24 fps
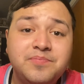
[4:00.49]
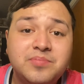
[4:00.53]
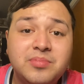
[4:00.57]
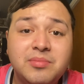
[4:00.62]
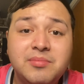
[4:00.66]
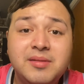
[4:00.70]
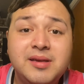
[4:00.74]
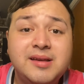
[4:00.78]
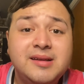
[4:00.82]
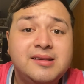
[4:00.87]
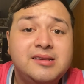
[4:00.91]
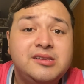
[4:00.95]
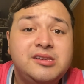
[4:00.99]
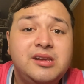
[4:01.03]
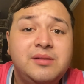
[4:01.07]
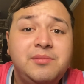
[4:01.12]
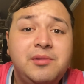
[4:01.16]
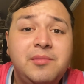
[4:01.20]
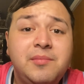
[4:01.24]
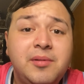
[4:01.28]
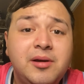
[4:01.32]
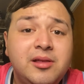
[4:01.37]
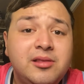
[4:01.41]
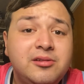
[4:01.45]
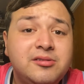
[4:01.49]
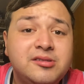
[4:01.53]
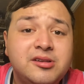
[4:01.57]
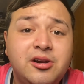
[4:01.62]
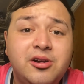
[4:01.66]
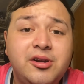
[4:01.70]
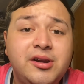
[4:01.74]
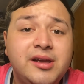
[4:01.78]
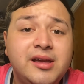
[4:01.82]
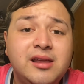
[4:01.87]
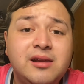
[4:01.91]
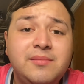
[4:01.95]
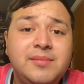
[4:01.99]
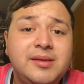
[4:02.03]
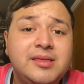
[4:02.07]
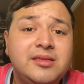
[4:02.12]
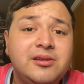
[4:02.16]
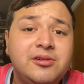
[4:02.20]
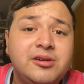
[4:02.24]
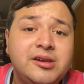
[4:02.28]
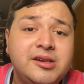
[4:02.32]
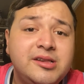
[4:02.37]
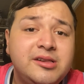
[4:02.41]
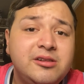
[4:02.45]
because Jimmy Butler's already going to be
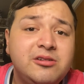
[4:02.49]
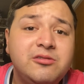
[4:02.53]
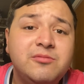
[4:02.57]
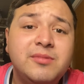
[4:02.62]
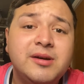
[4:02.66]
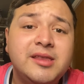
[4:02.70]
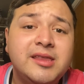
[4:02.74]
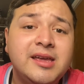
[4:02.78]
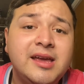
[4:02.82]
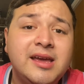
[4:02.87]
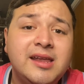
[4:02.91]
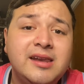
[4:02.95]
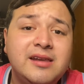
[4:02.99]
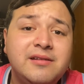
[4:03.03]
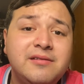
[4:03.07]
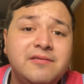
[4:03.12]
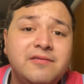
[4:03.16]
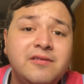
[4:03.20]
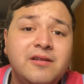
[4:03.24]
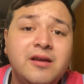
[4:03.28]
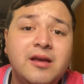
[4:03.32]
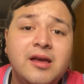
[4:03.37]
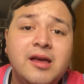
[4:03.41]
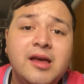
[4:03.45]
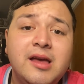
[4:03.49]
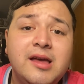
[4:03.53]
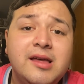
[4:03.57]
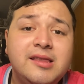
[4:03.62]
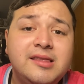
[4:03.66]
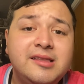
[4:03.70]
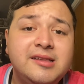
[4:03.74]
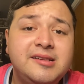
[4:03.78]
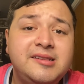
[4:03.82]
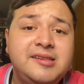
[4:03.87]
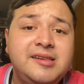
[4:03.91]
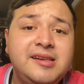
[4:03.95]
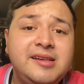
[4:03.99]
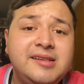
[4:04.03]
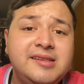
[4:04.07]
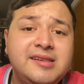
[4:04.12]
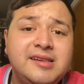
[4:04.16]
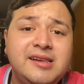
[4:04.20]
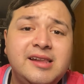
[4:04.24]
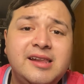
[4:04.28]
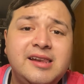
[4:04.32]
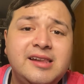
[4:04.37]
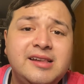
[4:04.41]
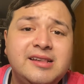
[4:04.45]
32 by the end of the
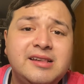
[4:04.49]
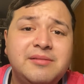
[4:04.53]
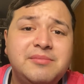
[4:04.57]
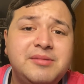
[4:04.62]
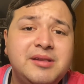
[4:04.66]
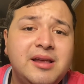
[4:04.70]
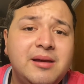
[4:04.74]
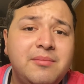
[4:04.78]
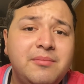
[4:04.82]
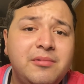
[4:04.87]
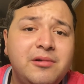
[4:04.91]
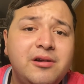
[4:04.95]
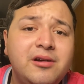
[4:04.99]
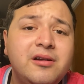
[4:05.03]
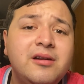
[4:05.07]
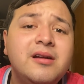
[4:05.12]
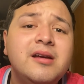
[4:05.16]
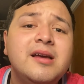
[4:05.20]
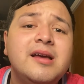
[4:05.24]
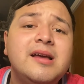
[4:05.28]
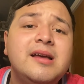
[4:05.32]
season and in September.